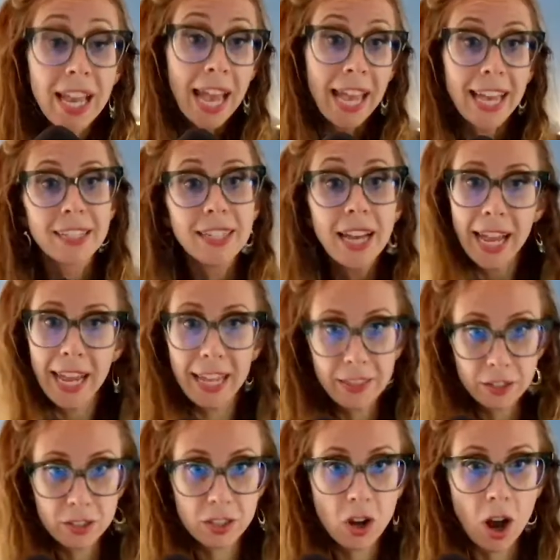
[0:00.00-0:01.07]
And hey,
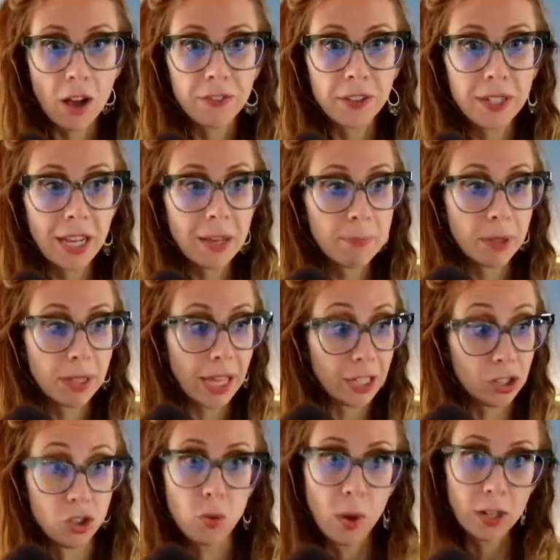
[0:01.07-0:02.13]
there's a coffee date, but like,
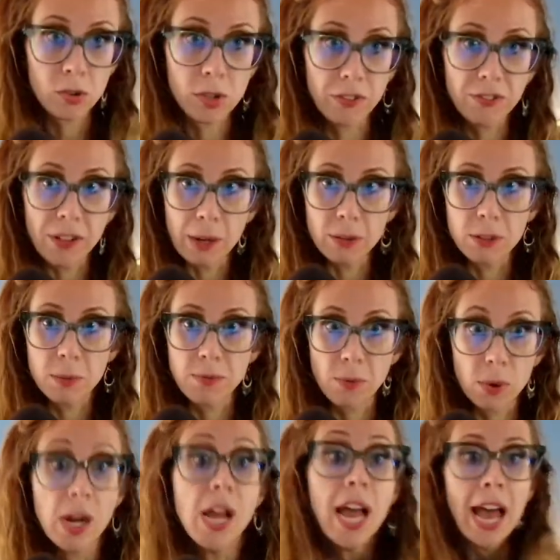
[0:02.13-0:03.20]
do you want to go get flowers
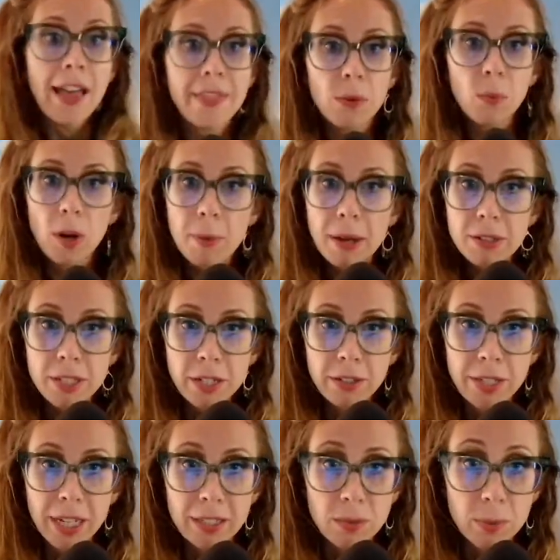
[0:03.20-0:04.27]
before? And then what about dinner
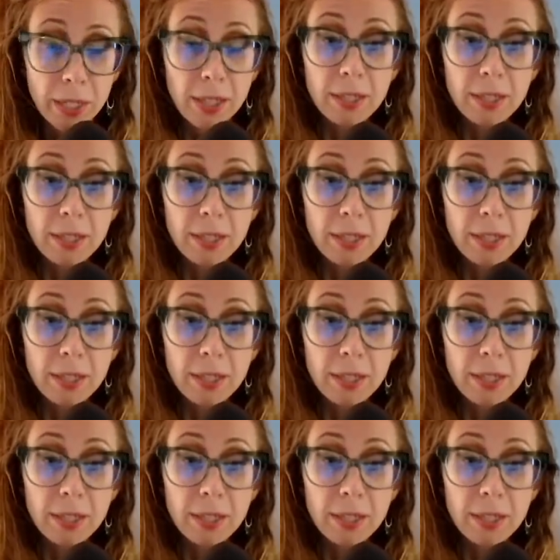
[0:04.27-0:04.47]
next week?